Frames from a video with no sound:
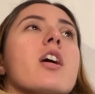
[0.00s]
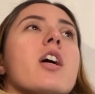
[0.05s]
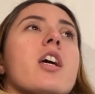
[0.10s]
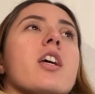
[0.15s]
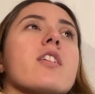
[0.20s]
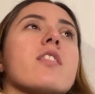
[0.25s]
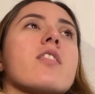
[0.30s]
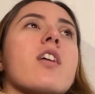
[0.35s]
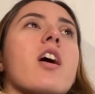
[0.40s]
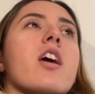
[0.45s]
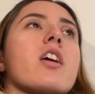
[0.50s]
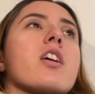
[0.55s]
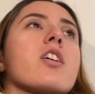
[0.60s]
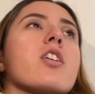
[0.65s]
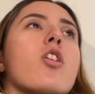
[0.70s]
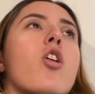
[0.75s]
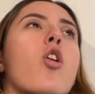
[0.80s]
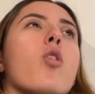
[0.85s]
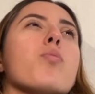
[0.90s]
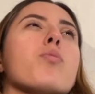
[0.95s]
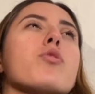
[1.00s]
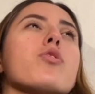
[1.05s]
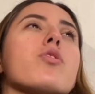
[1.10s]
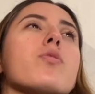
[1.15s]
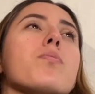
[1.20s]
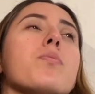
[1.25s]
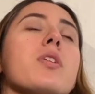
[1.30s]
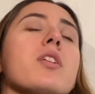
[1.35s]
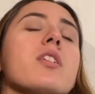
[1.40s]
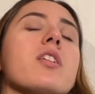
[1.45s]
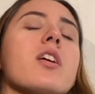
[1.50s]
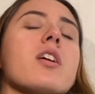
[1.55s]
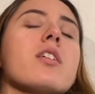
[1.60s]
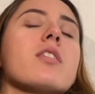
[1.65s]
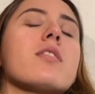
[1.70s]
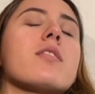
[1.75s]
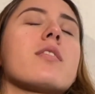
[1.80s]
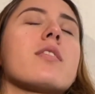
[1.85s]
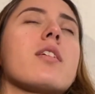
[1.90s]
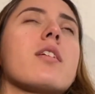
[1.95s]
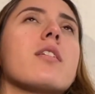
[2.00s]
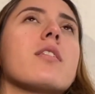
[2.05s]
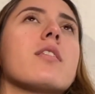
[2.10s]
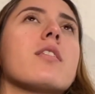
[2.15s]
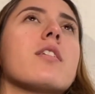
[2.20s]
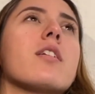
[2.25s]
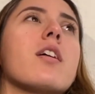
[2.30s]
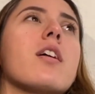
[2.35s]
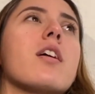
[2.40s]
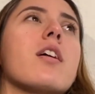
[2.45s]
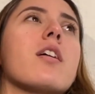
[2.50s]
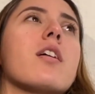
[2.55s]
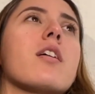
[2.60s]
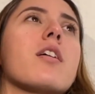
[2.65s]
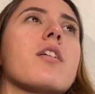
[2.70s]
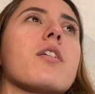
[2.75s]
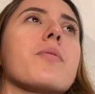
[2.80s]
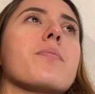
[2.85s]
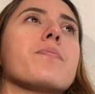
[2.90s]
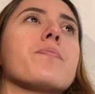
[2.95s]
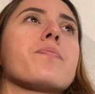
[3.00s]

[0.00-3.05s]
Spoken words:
It's like almost midnight, yeah,